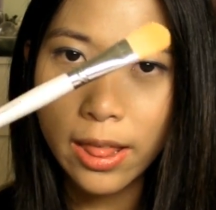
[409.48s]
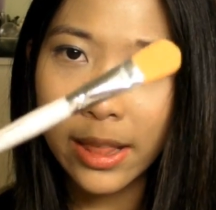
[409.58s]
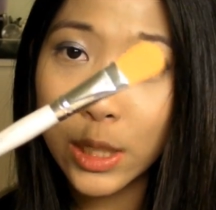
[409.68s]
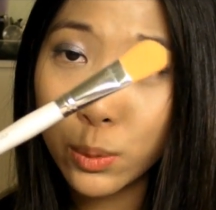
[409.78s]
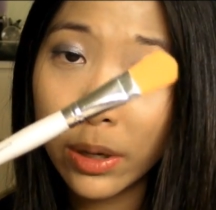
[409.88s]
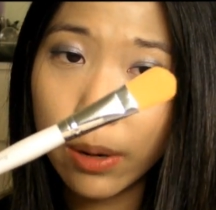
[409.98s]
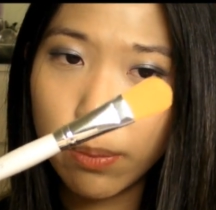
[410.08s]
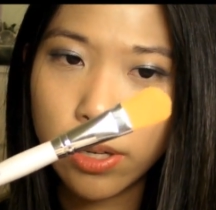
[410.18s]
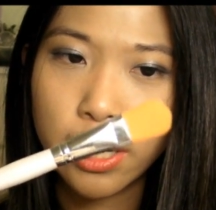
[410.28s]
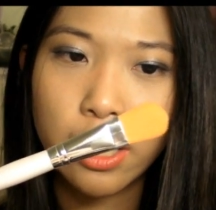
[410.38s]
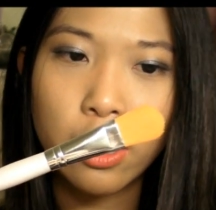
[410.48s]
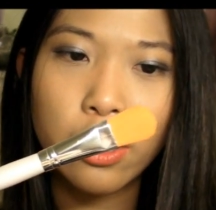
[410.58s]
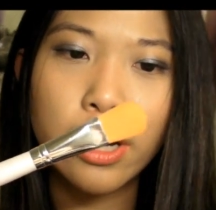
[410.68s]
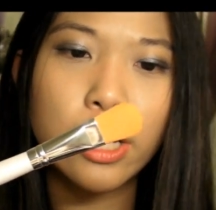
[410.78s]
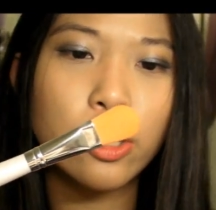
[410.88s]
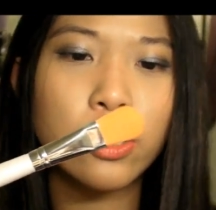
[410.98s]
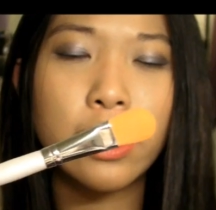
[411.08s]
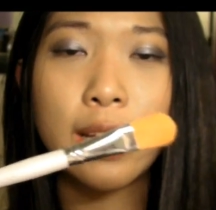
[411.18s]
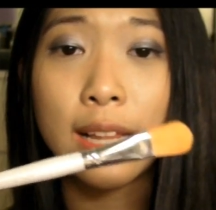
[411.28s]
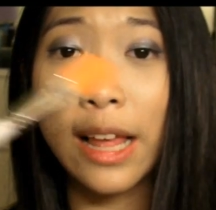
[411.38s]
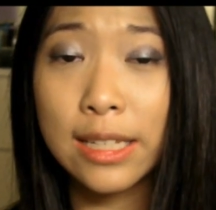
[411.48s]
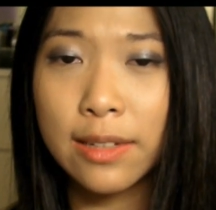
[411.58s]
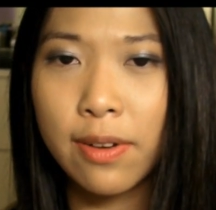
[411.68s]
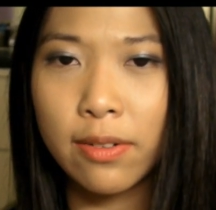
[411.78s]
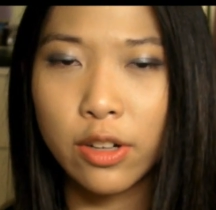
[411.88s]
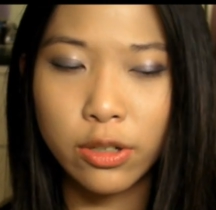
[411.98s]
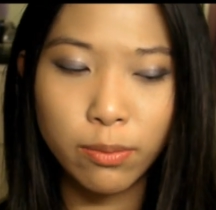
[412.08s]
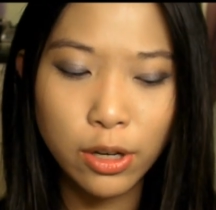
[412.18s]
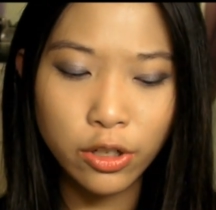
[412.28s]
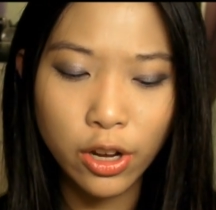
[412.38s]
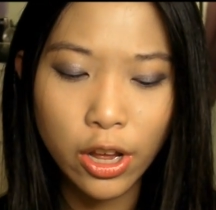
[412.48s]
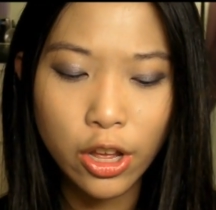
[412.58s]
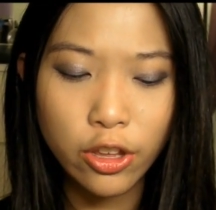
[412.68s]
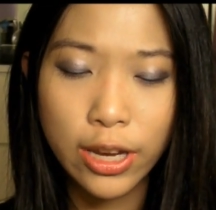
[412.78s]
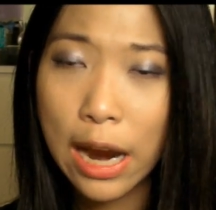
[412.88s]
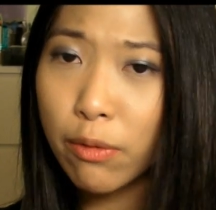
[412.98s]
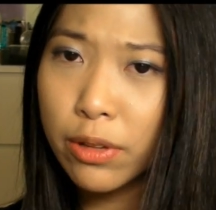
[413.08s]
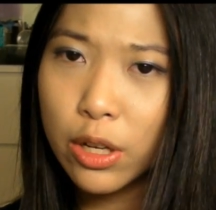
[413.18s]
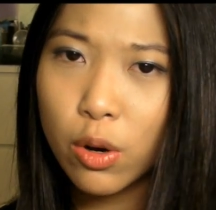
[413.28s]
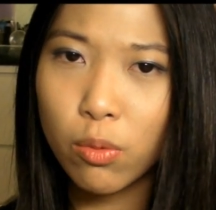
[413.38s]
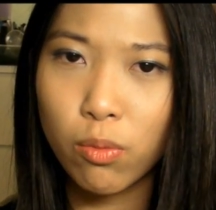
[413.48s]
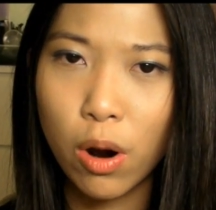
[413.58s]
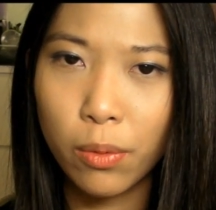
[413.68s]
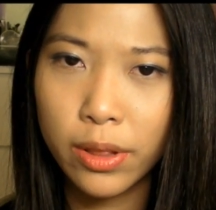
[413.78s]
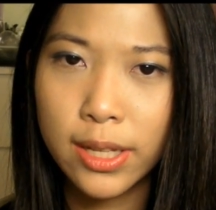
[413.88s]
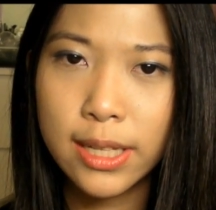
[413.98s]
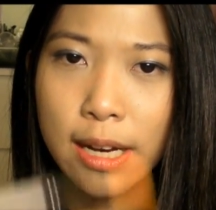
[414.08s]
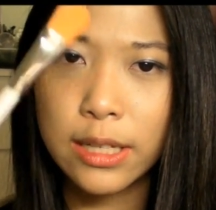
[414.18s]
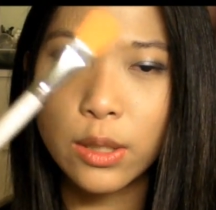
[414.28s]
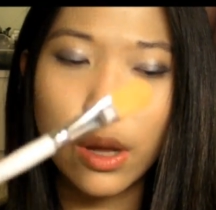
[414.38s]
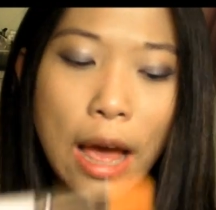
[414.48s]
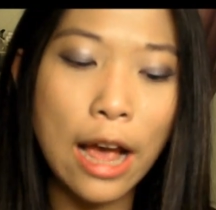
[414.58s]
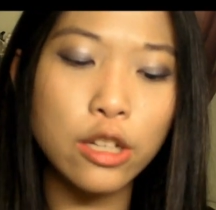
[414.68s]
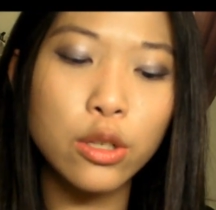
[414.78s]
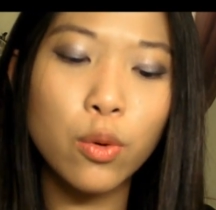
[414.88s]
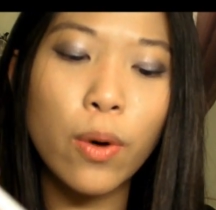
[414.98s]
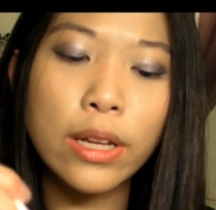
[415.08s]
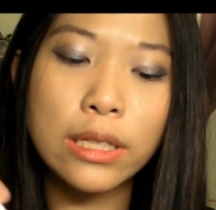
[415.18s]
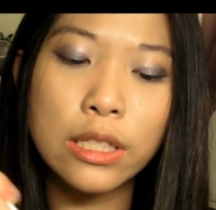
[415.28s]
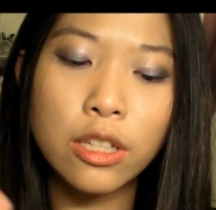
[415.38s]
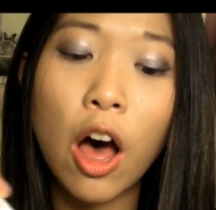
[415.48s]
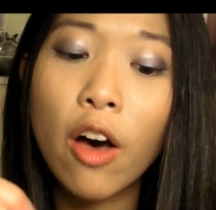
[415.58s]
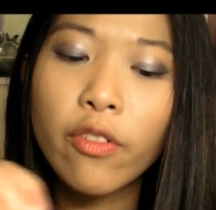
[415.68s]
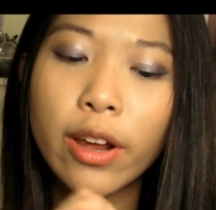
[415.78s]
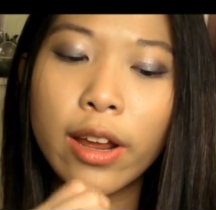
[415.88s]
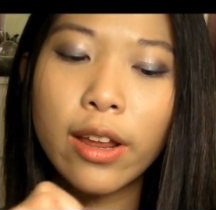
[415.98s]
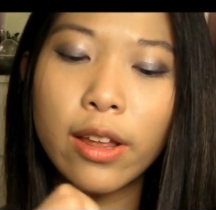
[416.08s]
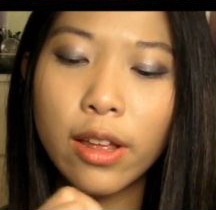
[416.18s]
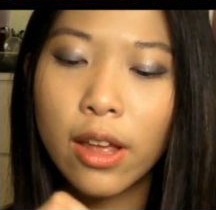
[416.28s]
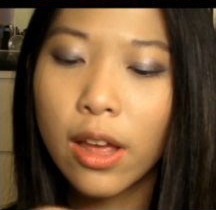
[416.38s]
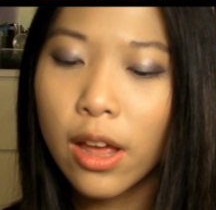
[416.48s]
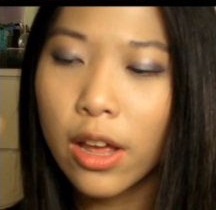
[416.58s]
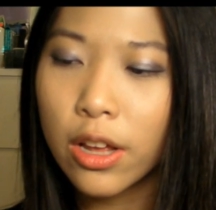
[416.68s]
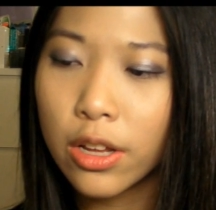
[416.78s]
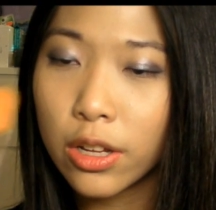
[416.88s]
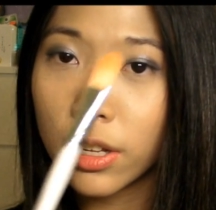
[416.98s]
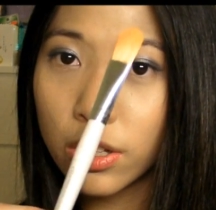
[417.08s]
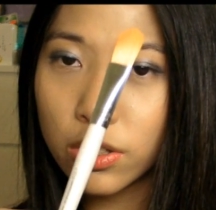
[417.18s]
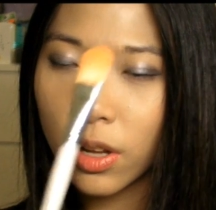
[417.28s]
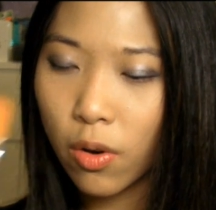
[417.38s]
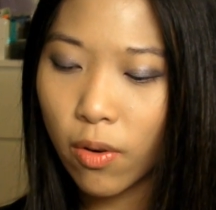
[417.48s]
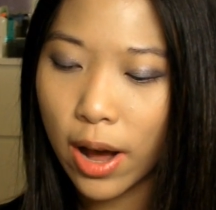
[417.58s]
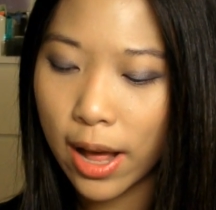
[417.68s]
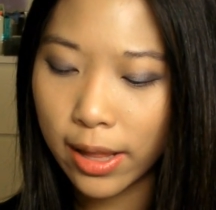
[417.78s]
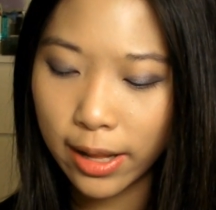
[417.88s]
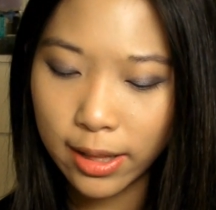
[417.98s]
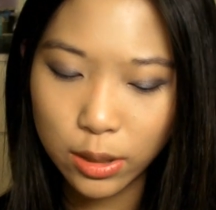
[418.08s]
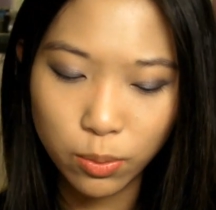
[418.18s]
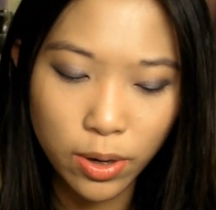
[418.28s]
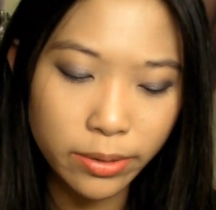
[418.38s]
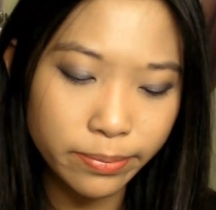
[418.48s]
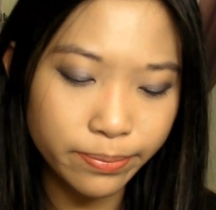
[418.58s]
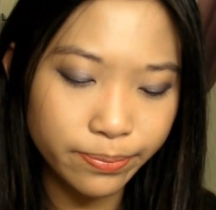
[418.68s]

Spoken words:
This one in particular is just a classic foundation brush. You can't really go wrong with this, and it's actually quite soft. So I like this one.